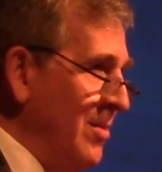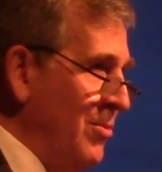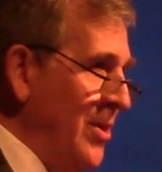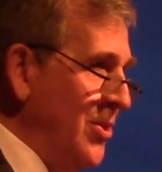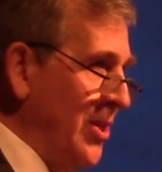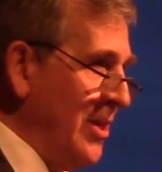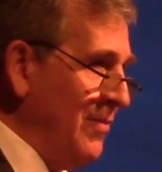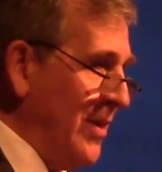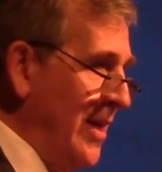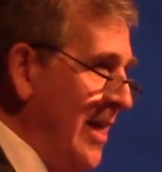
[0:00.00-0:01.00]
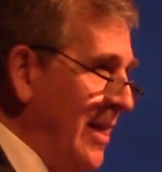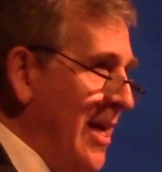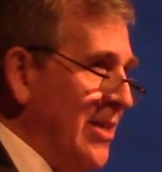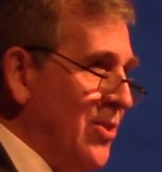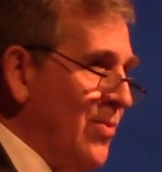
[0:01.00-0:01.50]
pretty significant head
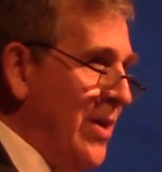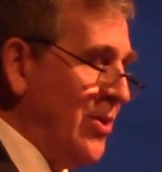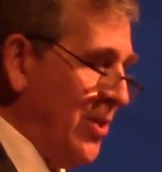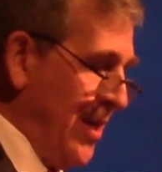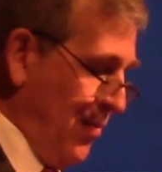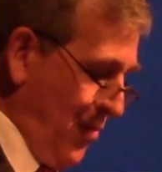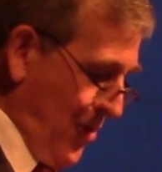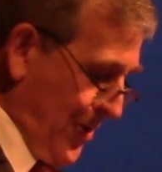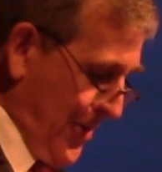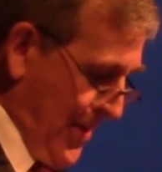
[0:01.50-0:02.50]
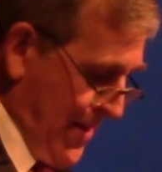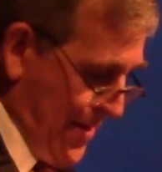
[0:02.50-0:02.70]
laceration at work,